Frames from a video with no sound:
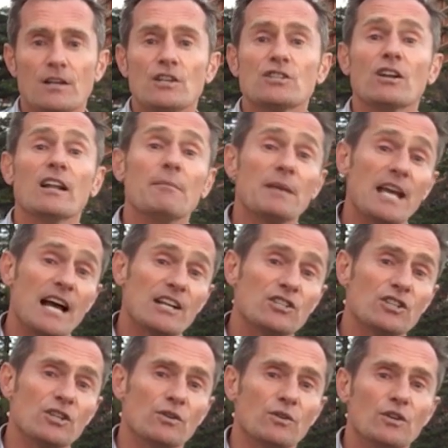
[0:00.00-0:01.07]
So let me ask
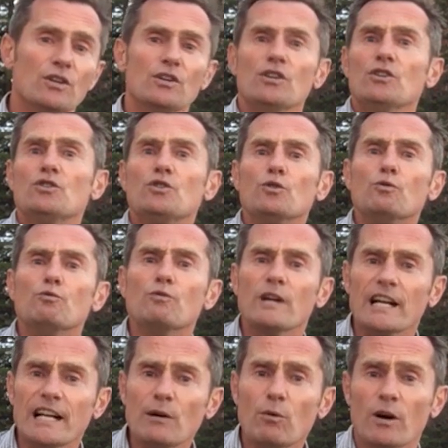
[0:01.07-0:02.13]
you do you
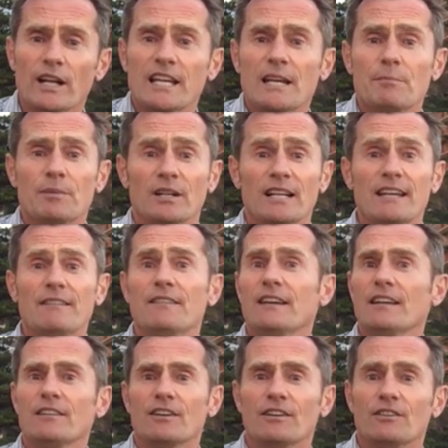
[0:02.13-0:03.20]
really want to keep
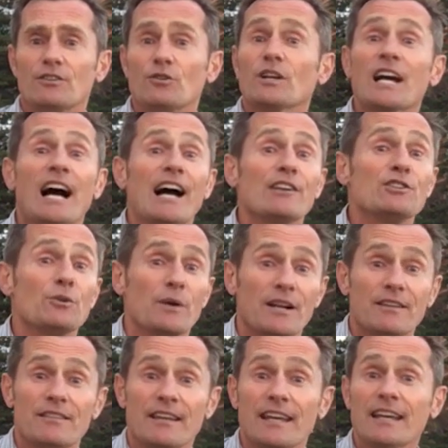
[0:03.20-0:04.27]
believing that you can't do
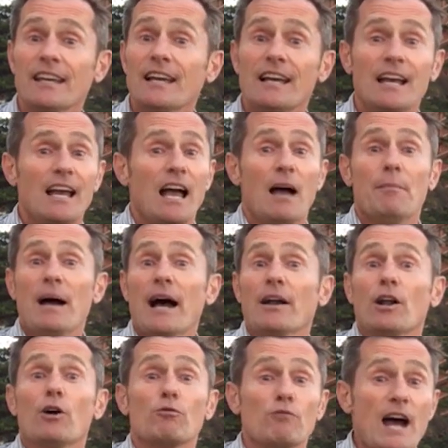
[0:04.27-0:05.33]
anything about
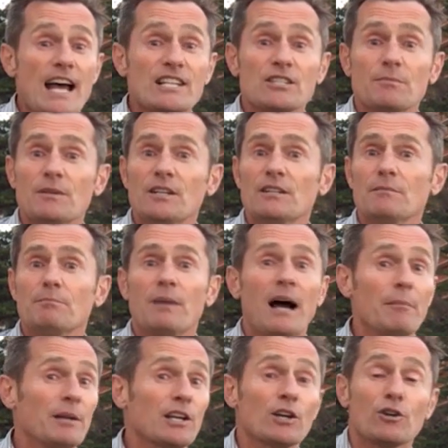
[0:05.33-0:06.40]
harassment,
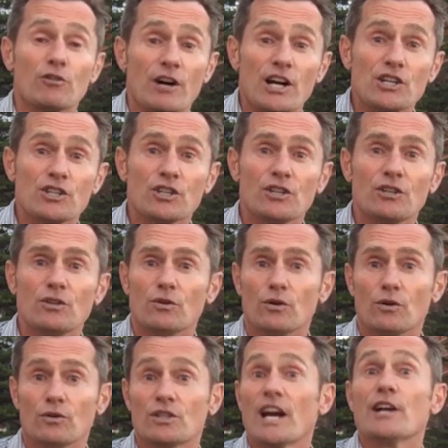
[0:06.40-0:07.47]
public aggression,
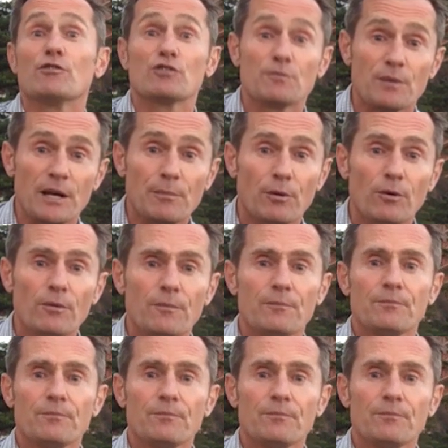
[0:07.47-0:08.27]
or dangerous people?